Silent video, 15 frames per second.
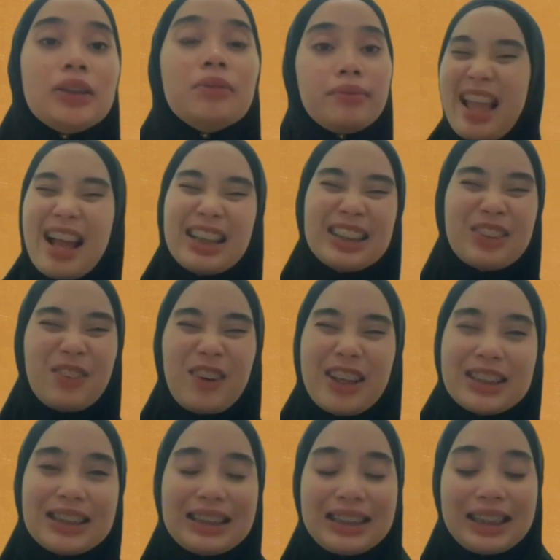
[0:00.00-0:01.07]
Last
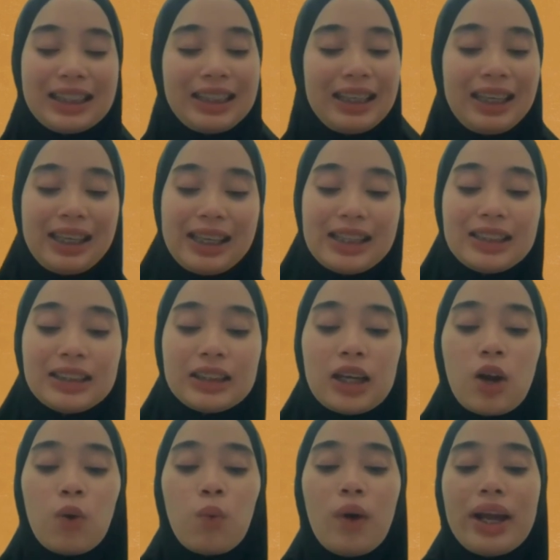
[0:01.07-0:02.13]
question is,
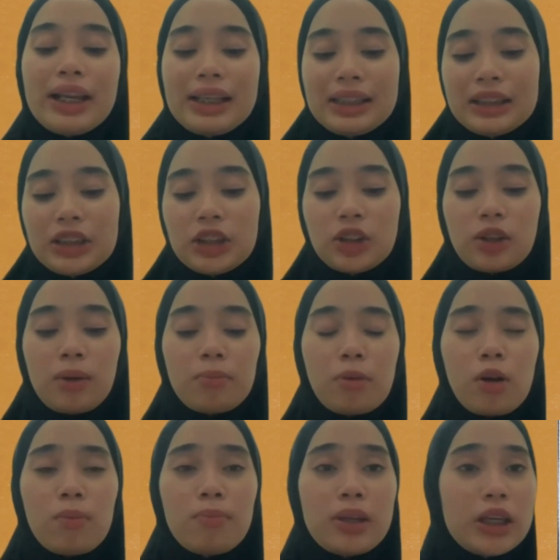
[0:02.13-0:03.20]
what is John
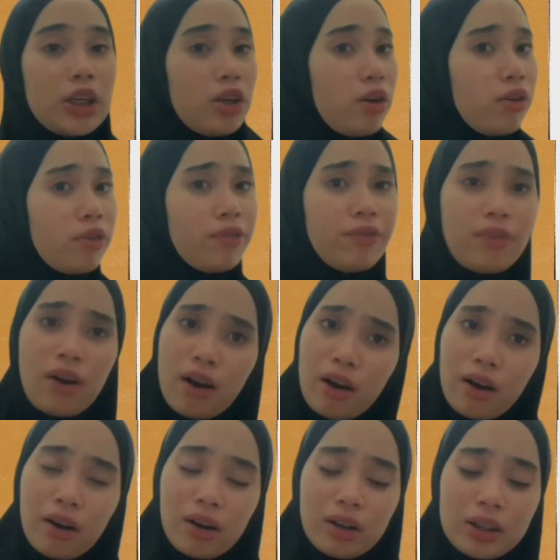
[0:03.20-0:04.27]
Bowlby known
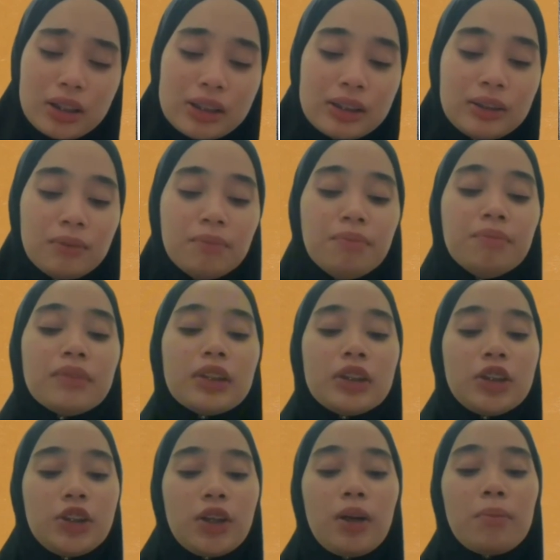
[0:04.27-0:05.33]
for?
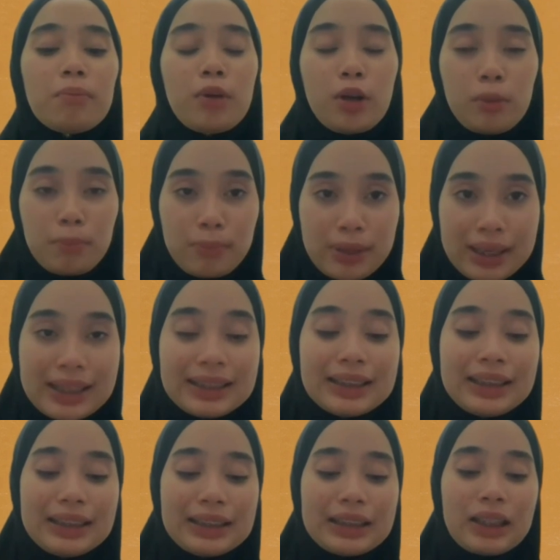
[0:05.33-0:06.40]
John Bowlby
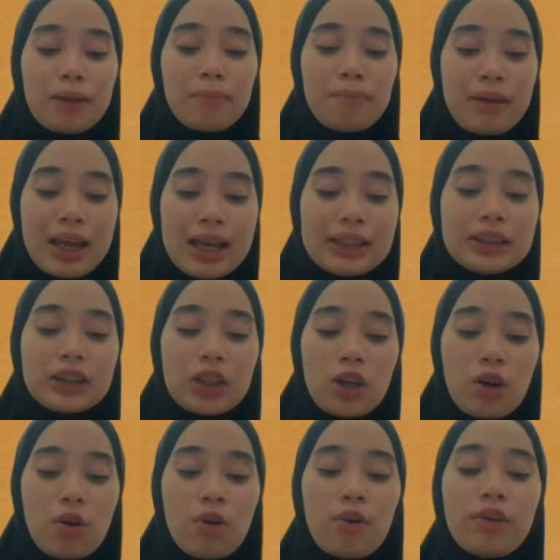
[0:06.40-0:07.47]
is the best
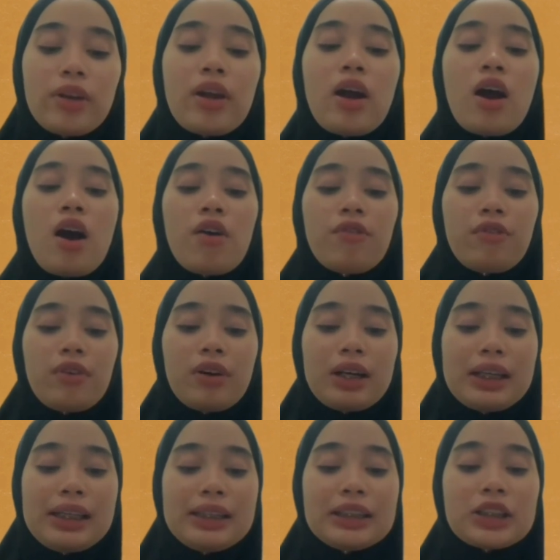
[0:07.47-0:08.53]
known for
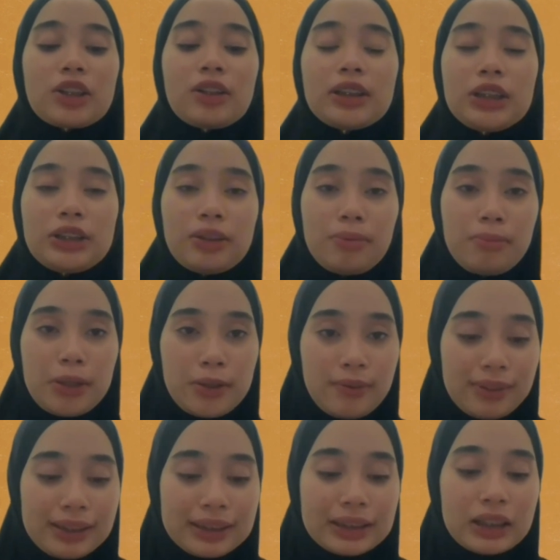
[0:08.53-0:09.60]
his
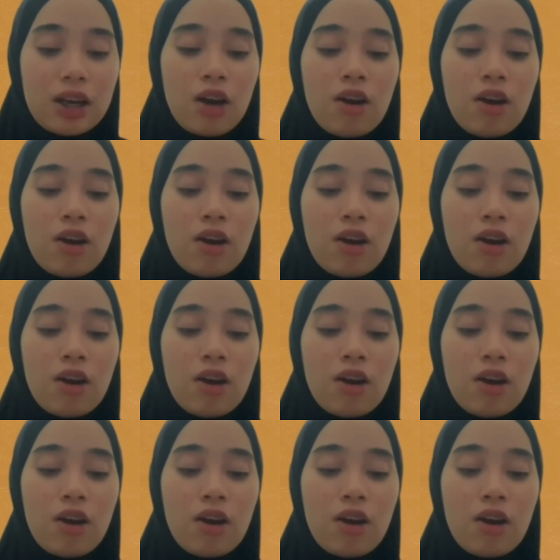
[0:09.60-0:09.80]
contributions